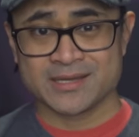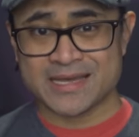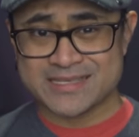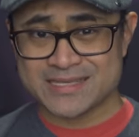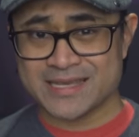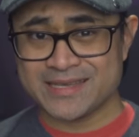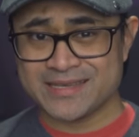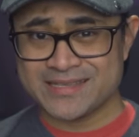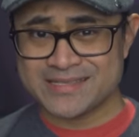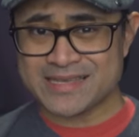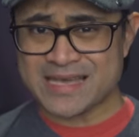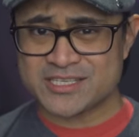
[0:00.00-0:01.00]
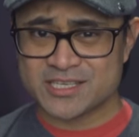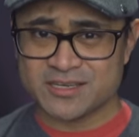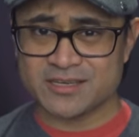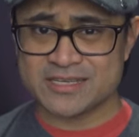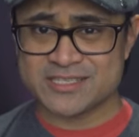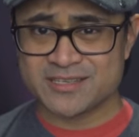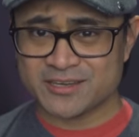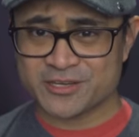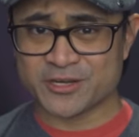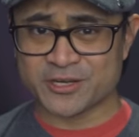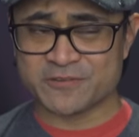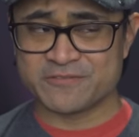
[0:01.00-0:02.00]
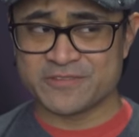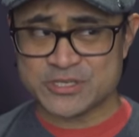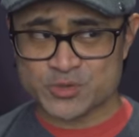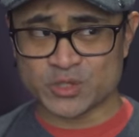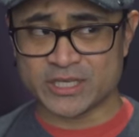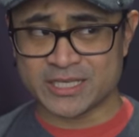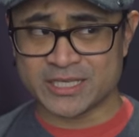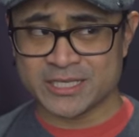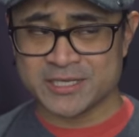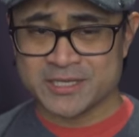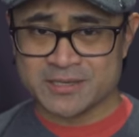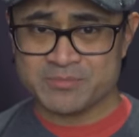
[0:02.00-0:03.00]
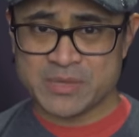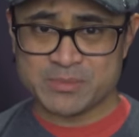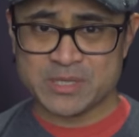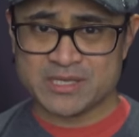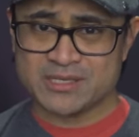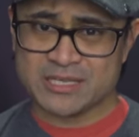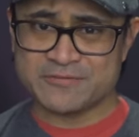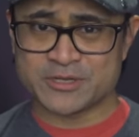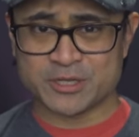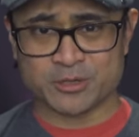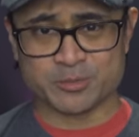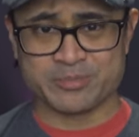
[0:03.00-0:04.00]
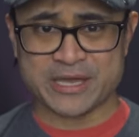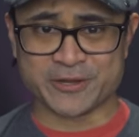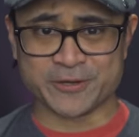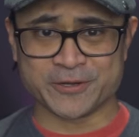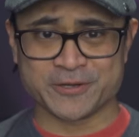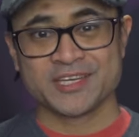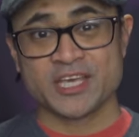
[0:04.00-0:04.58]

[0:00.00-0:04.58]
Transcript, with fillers: I'd say it's as good as Dunkirk visually, maybe even a little better.